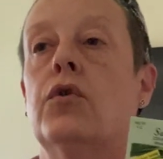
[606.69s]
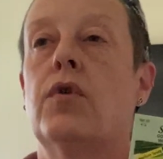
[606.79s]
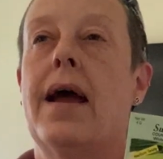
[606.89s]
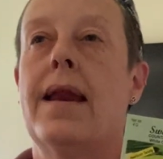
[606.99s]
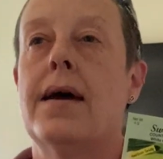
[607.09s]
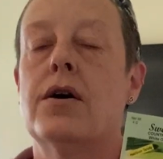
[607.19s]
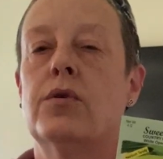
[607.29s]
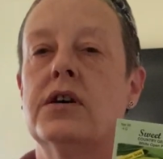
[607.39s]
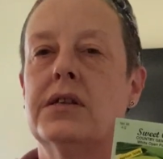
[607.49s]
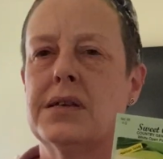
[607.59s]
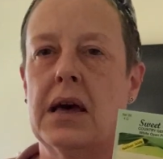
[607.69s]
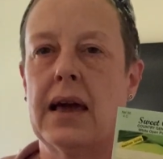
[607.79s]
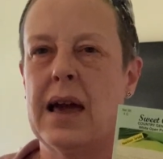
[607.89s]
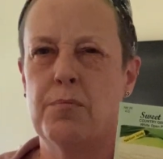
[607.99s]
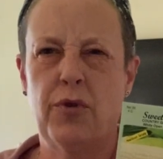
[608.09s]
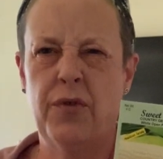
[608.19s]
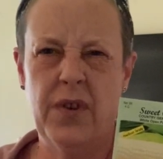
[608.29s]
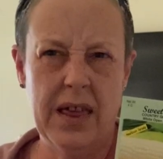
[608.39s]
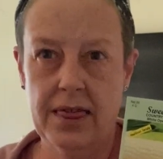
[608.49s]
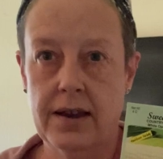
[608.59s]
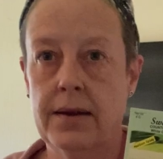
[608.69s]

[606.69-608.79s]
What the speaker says: right now it's like April 5th.